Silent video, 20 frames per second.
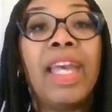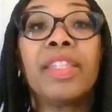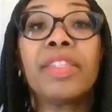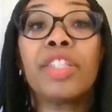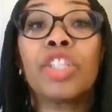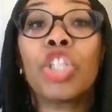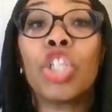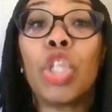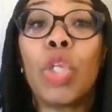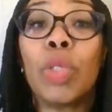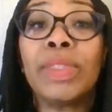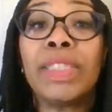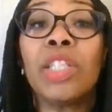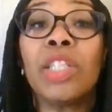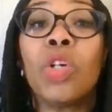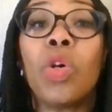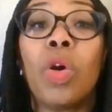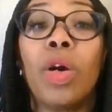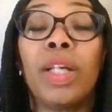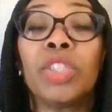The closing
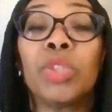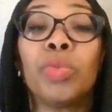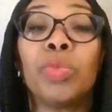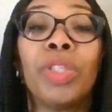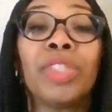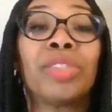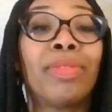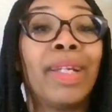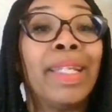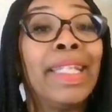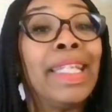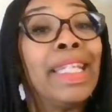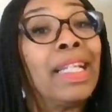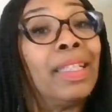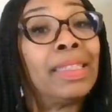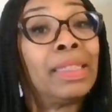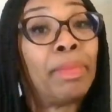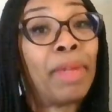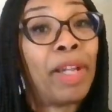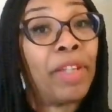cost was running
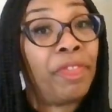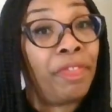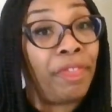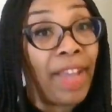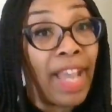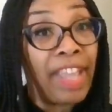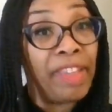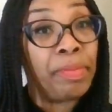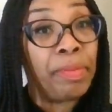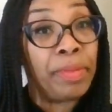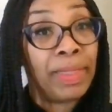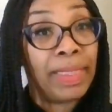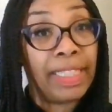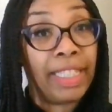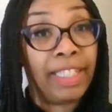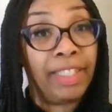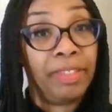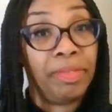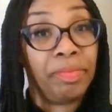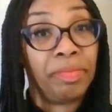us about
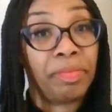5%.